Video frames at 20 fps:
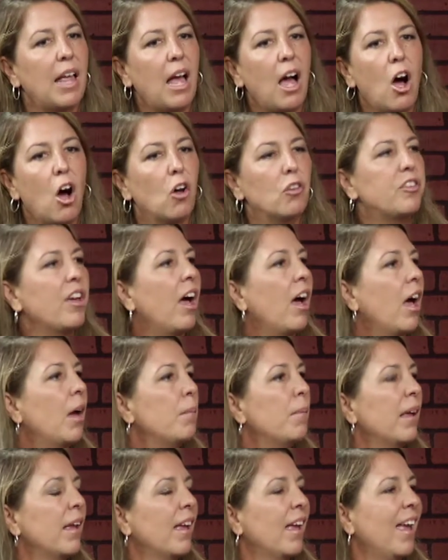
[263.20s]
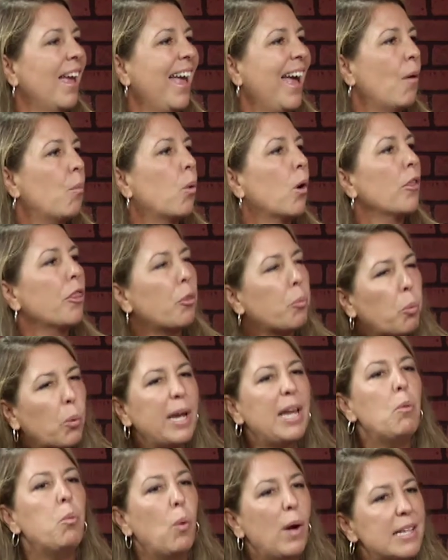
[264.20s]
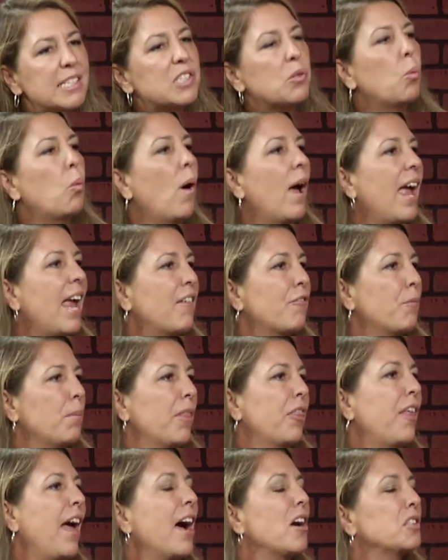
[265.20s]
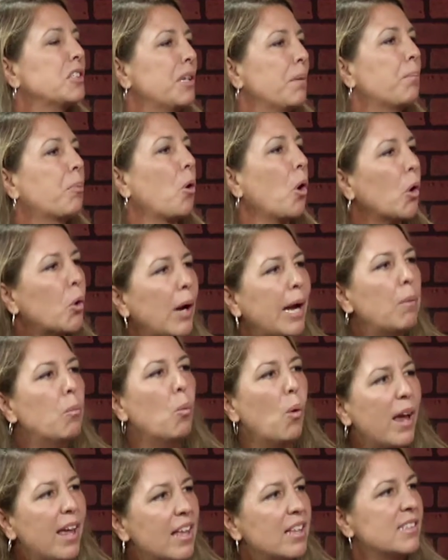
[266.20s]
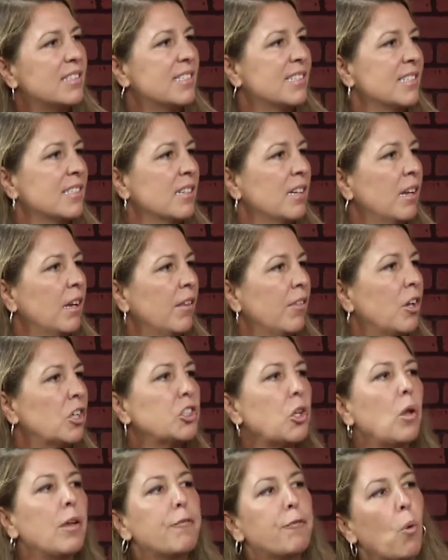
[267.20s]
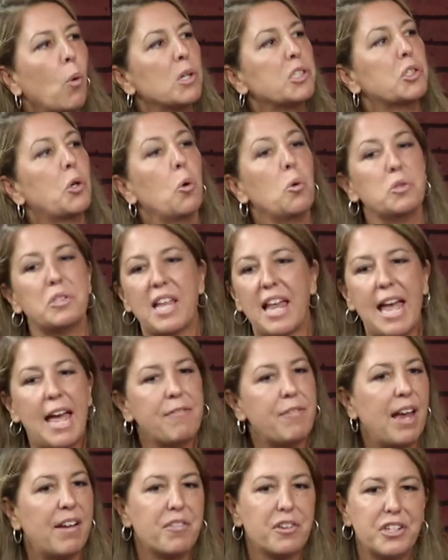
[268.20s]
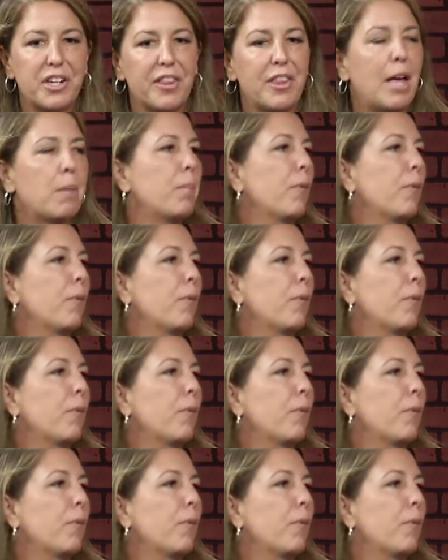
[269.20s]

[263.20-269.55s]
all time. Mm -hmm. We're three wins away from a thousand program wins. There's only that's, four schools that have ever done that